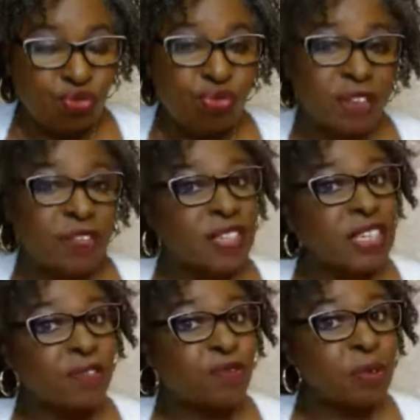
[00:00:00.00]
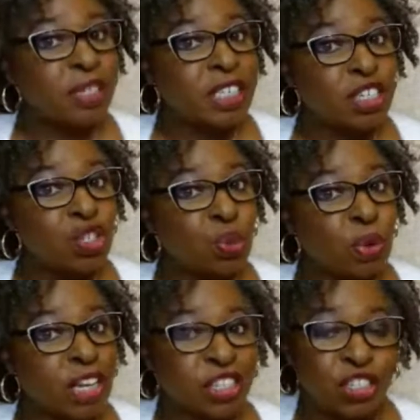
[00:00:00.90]
drifting from
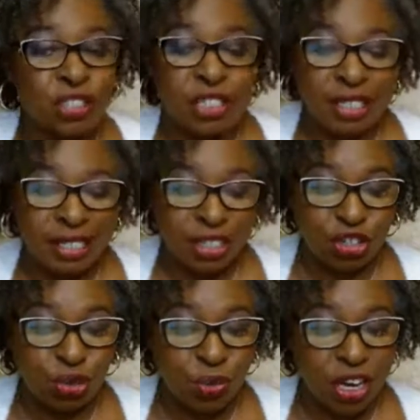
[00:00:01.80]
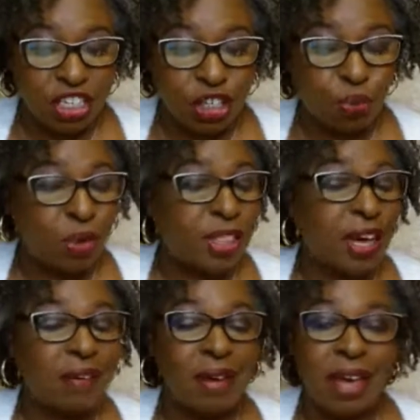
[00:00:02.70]
situation to situation
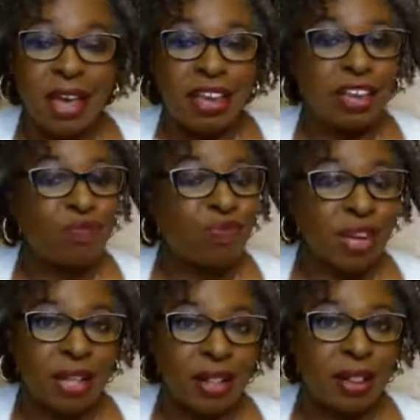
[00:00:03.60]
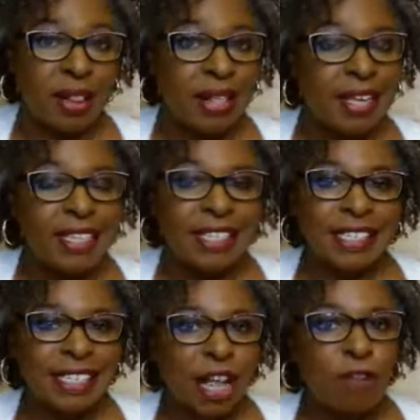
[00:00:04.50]
without any real
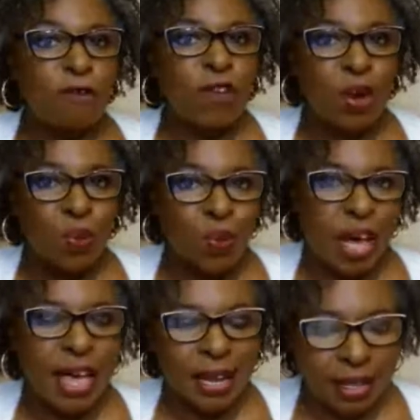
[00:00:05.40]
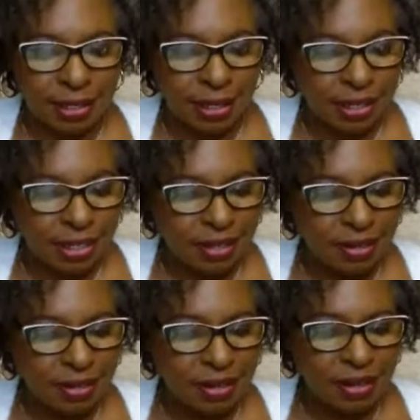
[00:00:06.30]
self-awareness.
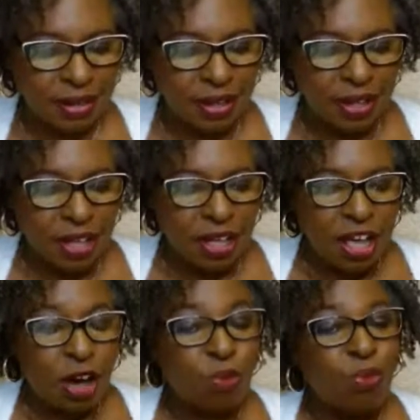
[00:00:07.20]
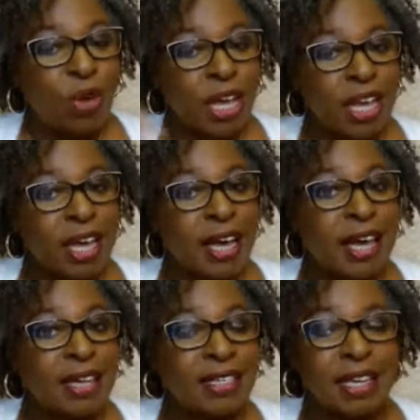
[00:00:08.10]
And we
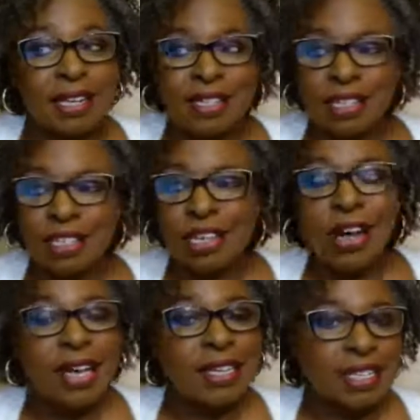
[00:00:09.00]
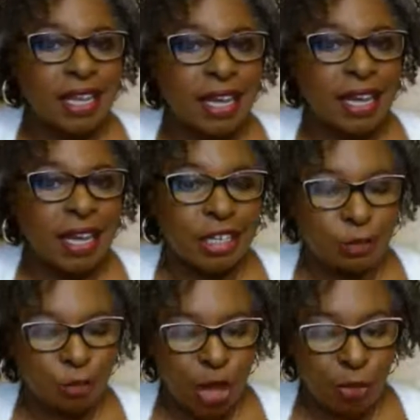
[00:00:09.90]
as a society,
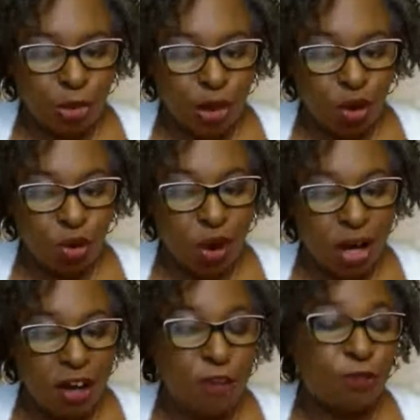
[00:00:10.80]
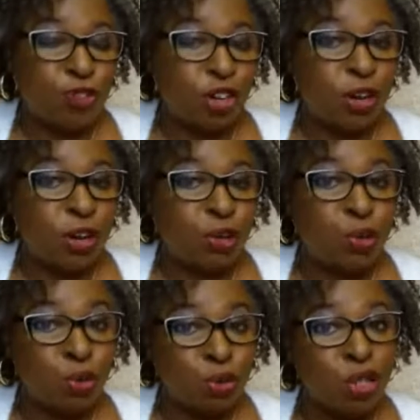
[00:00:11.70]
as people, are quite often on
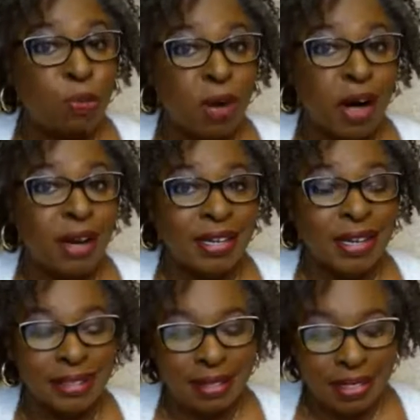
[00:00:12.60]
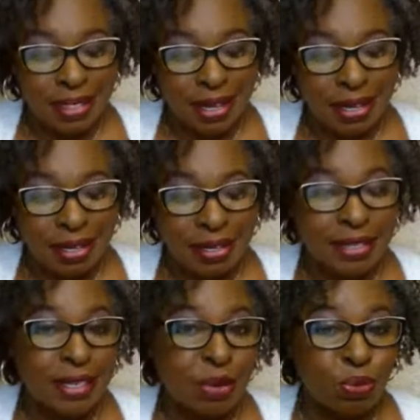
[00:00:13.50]
autopilot in the
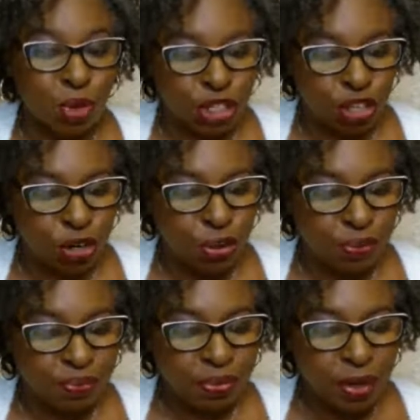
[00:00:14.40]
things we do.